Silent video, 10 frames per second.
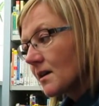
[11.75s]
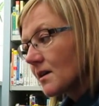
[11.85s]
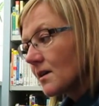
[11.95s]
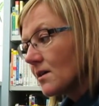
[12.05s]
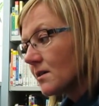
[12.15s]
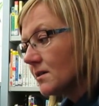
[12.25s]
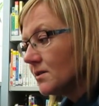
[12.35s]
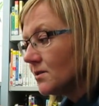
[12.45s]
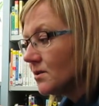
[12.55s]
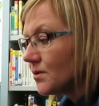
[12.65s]

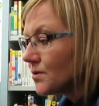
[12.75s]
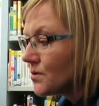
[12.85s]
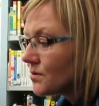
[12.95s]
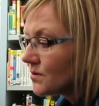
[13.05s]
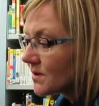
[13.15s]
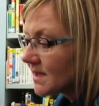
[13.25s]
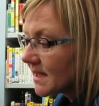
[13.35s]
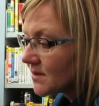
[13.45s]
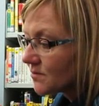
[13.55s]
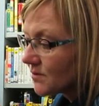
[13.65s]
Cock-a-doodle-doo,
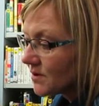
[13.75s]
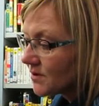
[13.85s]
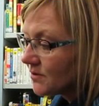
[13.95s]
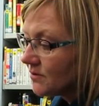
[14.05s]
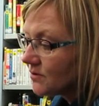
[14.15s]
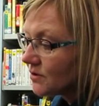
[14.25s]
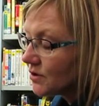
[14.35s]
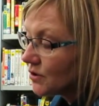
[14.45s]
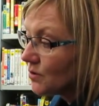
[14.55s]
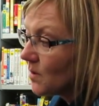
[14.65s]
says Rooster. Do
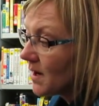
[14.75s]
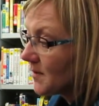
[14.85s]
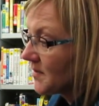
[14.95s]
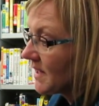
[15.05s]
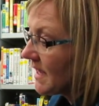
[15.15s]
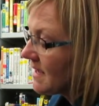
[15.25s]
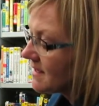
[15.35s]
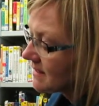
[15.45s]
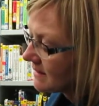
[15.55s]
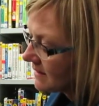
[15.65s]
you want to
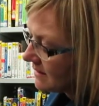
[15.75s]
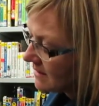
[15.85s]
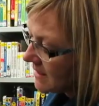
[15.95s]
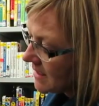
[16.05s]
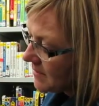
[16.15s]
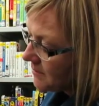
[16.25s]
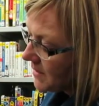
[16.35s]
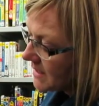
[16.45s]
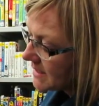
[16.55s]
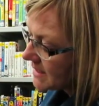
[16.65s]
play?
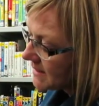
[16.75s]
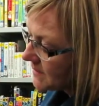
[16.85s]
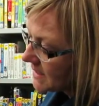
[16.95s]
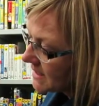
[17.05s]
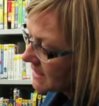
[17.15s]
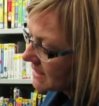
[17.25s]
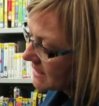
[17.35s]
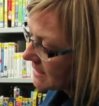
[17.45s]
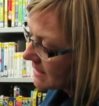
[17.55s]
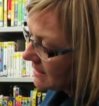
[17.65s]
Buzz,
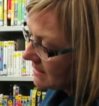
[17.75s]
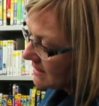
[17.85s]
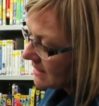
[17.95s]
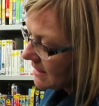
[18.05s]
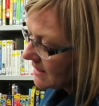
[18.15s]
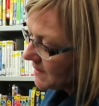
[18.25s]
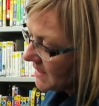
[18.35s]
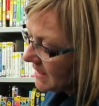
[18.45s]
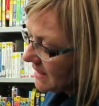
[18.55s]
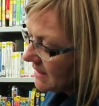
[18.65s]
buzz, says
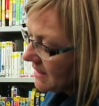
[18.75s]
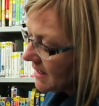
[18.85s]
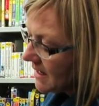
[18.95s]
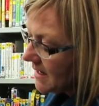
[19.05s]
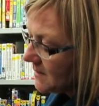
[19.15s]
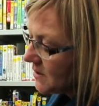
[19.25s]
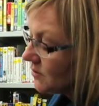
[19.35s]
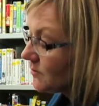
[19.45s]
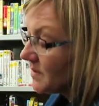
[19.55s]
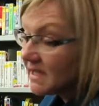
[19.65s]
Bee. I'm
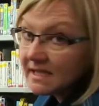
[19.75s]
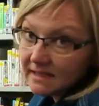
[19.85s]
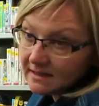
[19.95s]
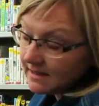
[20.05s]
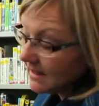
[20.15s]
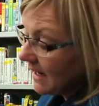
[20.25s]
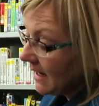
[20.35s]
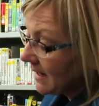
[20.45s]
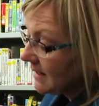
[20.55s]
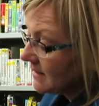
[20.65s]
too busy
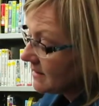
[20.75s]
today.